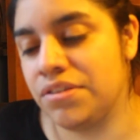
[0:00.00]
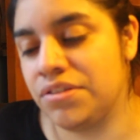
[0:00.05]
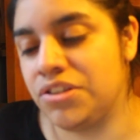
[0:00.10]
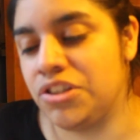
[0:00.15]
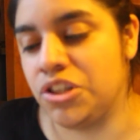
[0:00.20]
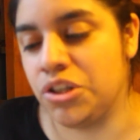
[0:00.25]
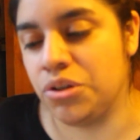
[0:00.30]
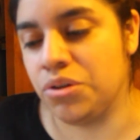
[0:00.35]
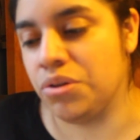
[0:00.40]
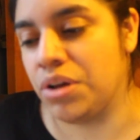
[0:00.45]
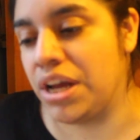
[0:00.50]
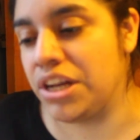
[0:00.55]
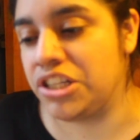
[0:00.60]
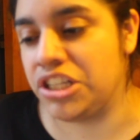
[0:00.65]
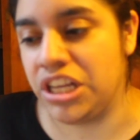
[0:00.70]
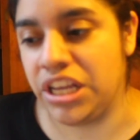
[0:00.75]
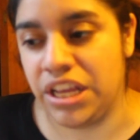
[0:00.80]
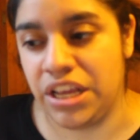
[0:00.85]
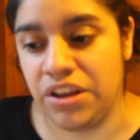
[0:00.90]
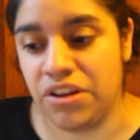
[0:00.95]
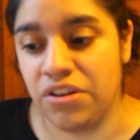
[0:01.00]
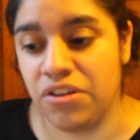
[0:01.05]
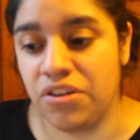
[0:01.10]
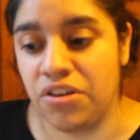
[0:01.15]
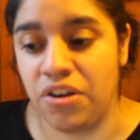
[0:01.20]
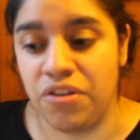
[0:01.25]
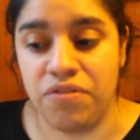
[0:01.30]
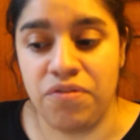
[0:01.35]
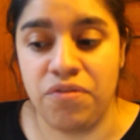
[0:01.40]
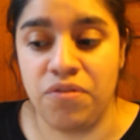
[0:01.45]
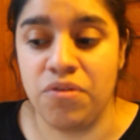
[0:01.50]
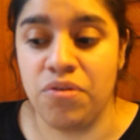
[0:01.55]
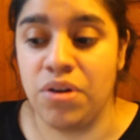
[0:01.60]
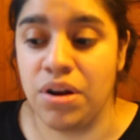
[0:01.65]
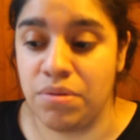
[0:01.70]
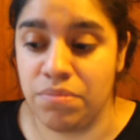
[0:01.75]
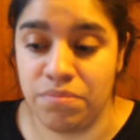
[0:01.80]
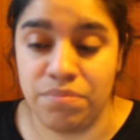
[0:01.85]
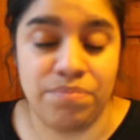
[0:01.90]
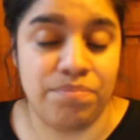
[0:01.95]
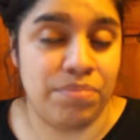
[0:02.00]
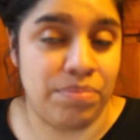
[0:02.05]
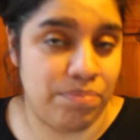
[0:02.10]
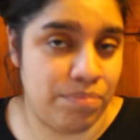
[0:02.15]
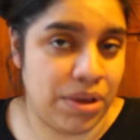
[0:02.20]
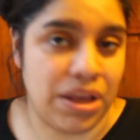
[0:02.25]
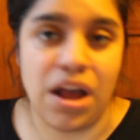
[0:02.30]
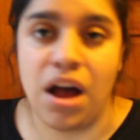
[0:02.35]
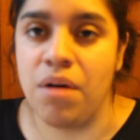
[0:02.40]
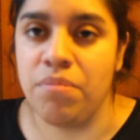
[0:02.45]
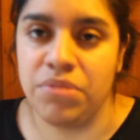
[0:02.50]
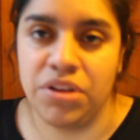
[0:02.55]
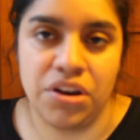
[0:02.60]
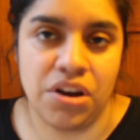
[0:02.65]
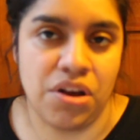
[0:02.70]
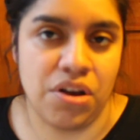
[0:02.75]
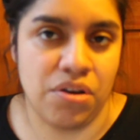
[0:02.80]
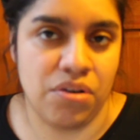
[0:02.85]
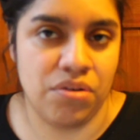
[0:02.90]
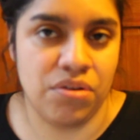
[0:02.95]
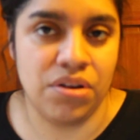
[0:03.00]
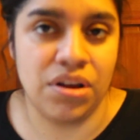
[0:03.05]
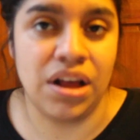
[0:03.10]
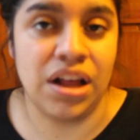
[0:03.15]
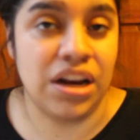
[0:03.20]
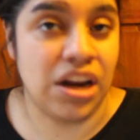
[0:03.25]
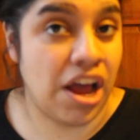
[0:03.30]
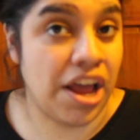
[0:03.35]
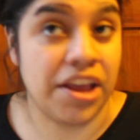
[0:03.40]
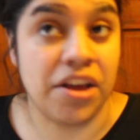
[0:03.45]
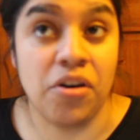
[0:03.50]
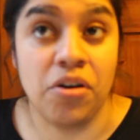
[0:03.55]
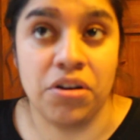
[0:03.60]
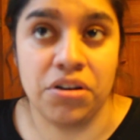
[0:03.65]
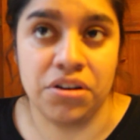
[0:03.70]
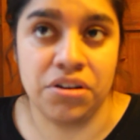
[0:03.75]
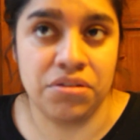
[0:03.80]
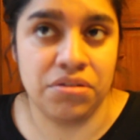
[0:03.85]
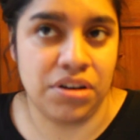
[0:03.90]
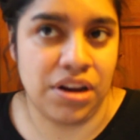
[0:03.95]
to actually go through and become, you know, an icon.